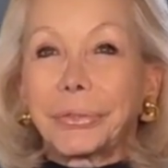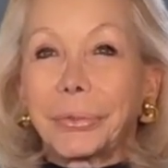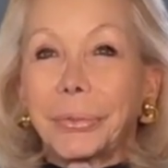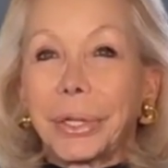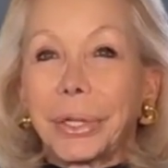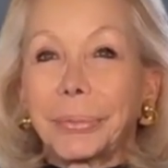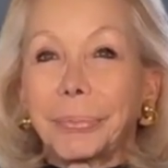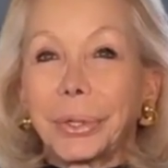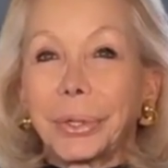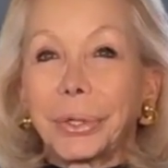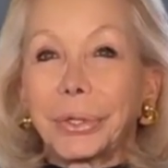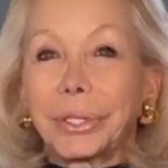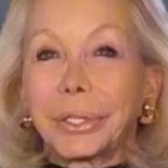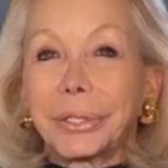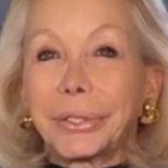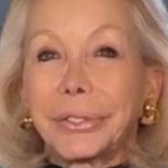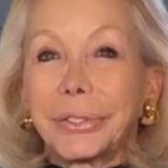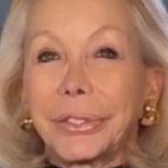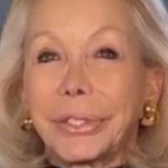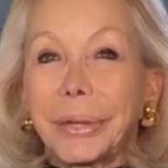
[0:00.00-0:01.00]

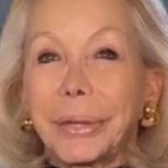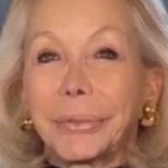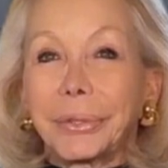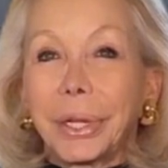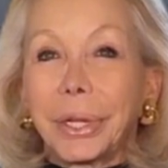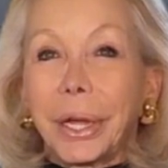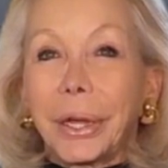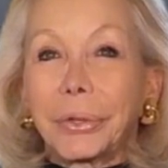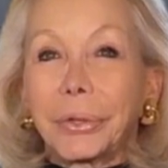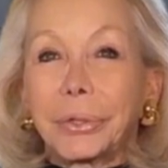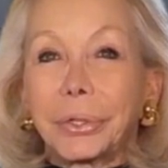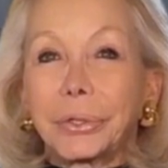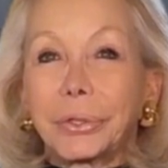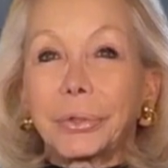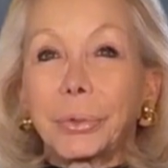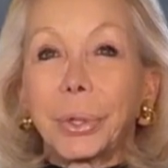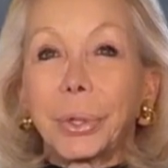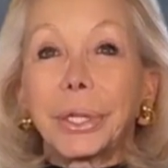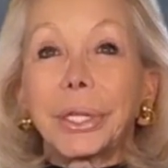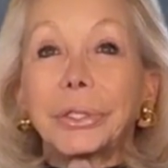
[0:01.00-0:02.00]

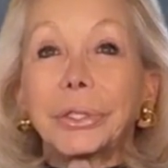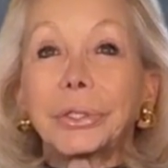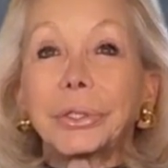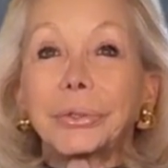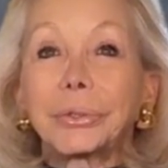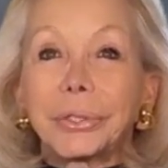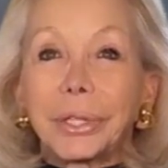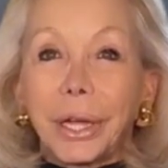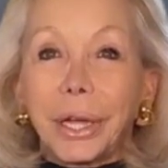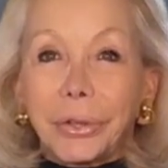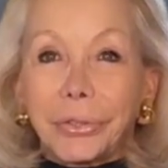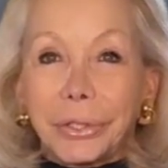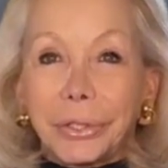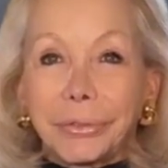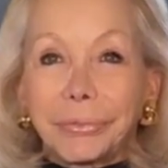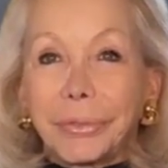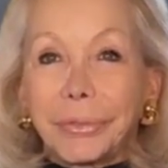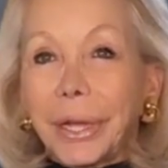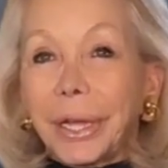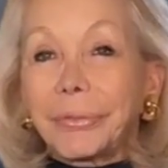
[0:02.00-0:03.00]

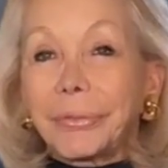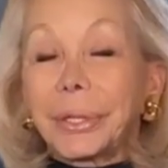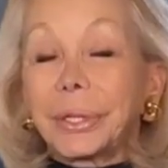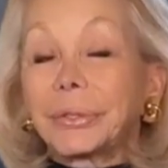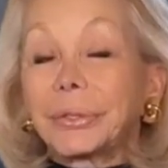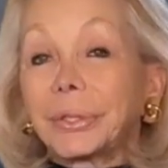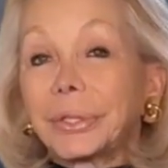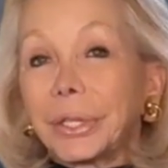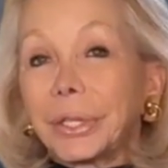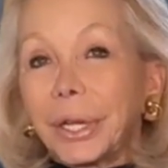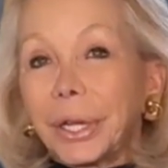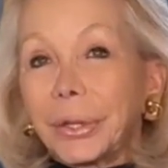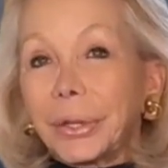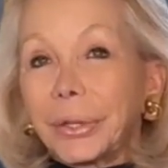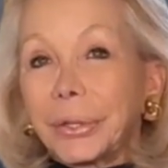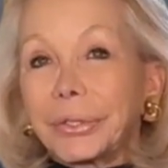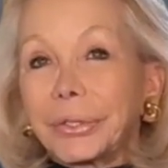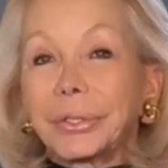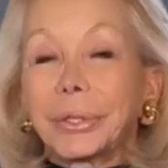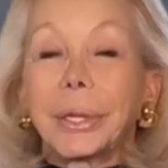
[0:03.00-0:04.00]

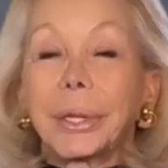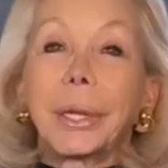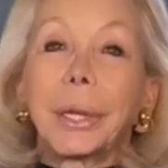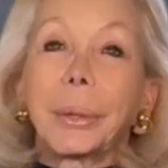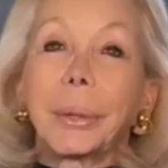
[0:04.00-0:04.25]
$3,722,500,